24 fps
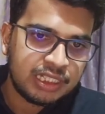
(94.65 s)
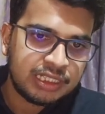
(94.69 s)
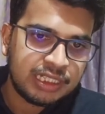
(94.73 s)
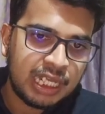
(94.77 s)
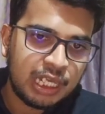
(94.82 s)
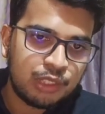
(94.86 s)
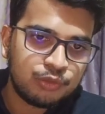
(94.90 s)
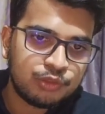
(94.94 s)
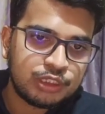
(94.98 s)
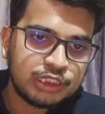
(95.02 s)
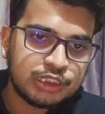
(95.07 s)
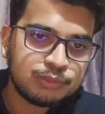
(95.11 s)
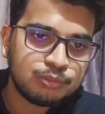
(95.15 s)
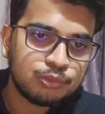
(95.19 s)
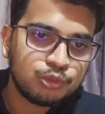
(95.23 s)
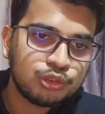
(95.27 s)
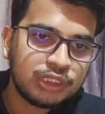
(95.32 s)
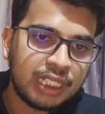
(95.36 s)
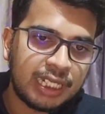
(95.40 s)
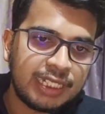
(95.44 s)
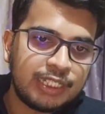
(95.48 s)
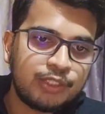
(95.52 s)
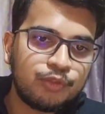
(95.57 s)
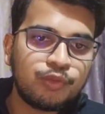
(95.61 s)
Now this move
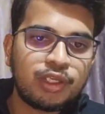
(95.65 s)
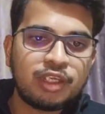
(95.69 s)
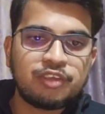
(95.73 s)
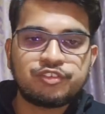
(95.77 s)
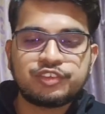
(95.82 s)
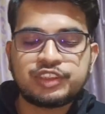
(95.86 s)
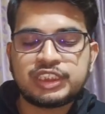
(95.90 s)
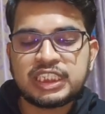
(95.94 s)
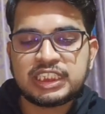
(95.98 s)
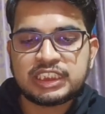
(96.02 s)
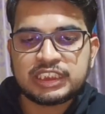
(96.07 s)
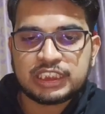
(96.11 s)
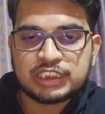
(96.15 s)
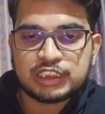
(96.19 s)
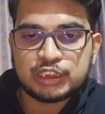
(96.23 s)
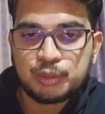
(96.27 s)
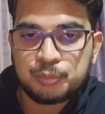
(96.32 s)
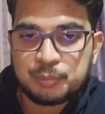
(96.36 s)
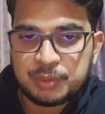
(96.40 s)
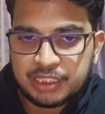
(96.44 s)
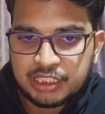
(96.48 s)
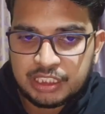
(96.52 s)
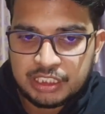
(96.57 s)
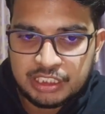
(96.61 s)
knight to f6 is
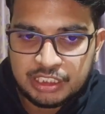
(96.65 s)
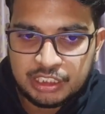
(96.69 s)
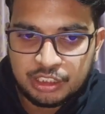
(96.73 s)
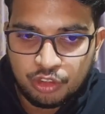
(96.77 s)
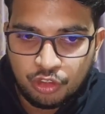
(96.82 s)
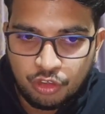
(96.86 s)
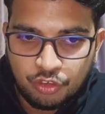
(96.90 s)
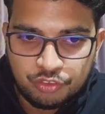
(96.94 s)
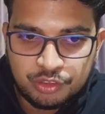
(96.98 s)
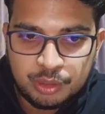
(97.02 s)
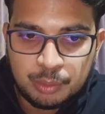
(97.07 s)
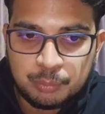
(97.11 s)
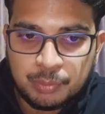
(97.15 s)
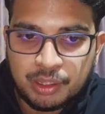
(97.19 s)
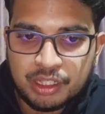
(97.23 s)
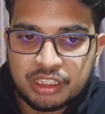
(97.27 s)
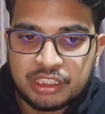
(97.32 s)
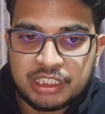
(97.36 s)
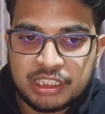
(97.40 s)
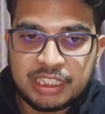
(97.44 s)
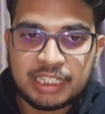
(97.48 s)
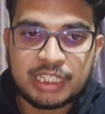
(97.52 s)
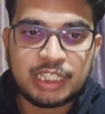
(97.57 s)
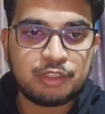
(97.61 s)
the beginning of the
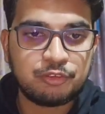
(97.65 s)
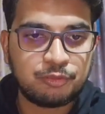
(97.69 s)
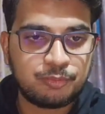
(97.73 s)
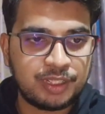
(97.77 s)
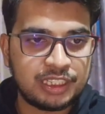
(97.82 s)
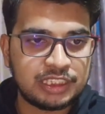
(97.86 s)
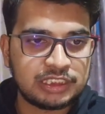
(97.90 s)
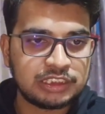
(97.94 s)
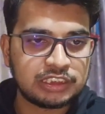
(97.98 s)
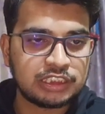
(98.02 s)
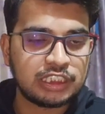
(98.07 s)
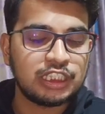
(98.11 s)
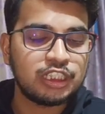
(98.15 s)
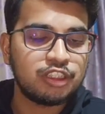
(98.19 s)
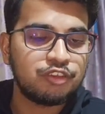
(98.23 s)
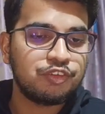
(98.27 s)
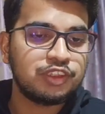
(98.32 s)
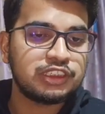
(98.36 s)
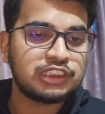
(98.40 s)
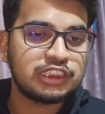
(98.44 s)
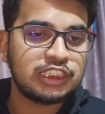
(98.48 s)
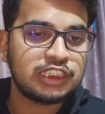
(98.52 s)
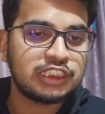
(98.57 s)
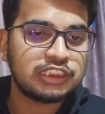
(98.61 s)
Berlin defense,
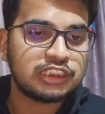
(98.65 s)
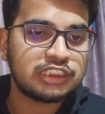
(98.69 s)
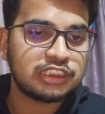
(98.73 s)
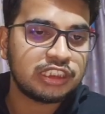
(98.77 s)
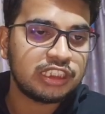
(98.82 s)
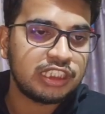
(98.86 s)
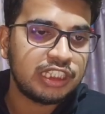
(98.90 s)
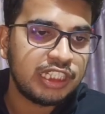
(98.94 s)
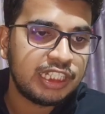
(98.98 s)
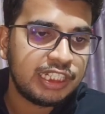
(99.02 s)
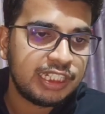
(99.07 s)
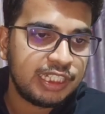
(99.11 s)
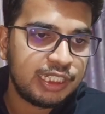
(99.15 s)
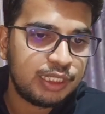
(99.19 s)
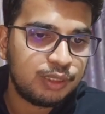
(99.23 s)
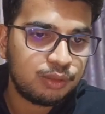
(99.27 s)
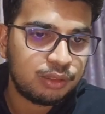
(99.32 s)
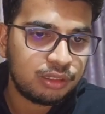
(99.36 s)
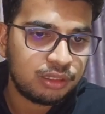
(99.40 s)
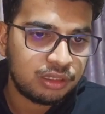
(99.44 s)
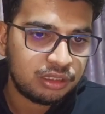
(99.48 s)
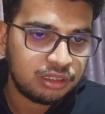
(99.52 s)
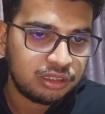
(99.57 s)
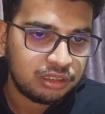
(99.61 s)
which is
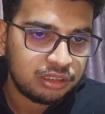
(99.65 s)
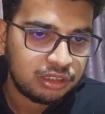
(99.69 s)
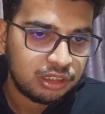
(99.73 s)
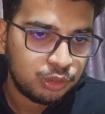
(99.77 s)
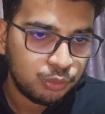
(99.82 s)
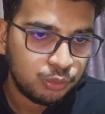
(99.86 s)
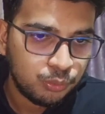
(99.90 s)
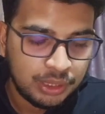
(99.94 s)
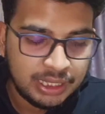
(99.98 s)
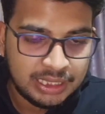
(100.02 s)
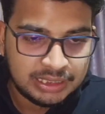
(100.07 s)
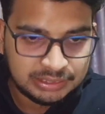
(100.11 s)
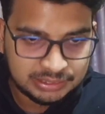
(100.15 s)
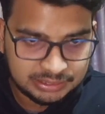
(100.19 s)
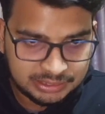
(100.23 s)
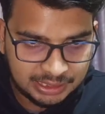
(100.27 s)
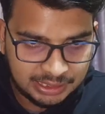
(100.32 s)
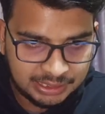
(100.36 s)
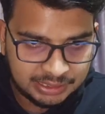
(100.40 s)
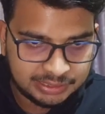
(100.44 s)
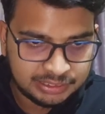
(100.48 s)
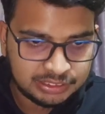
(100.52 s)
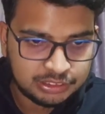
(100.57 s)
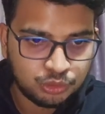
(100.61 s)
in today's
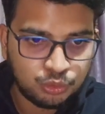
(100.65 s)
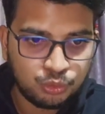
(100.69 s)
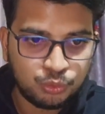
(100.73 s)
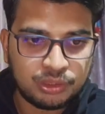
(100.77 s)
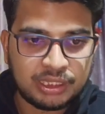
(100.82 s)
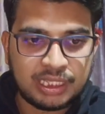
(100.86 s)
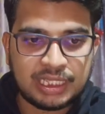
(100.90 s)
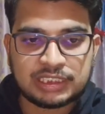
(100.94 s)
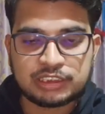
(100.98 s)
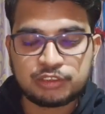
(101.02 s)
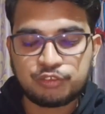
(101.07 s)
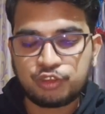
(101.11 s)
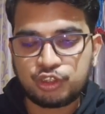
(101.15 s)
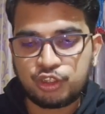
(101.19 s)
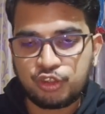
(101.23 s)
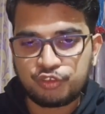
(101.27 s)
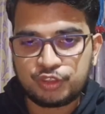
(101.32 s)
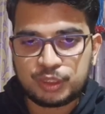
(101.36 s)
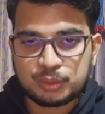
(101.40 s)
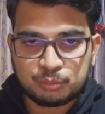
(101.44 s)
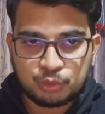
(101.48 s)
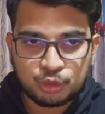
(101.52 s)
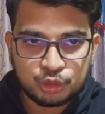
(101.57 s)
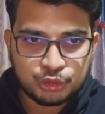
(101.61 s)
date known as one
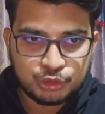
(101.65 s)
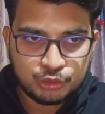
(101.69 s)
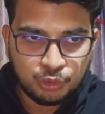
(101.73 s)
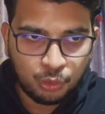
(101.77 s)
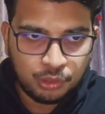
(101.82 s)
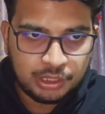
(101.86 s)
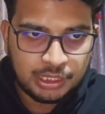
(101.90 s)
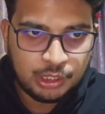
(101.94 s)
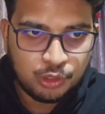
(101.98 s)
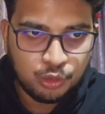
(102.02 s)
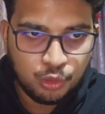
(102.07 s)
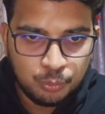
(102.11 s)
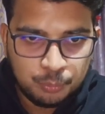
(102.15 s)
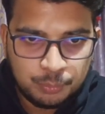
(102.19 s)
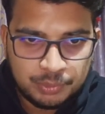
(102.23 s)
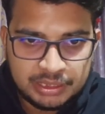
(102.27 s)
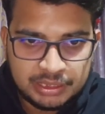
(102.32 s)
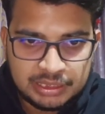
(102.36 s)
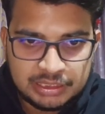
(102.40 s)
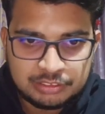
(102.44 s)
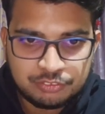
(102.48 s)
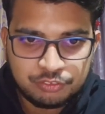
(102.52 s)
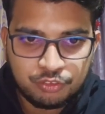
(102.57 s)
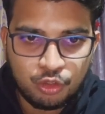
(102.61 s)
of the most solid
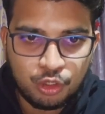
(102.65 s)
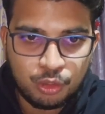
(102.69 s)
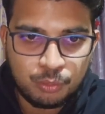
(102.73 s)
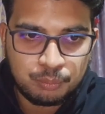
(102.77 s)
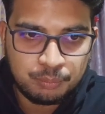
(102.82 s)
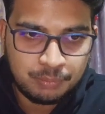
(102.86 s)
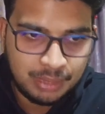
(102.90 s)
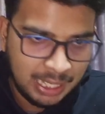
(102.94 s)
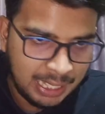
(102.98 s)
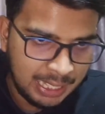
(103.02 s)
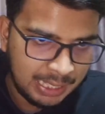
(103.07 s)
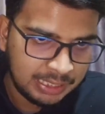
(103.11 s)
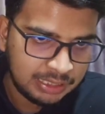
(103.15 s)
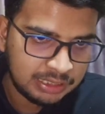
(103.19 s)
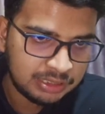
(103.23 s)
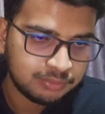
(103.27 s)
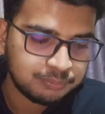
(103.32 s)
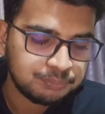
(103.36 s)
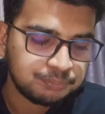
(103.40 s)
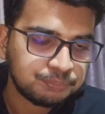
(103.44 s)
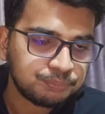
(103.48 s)
openings for black.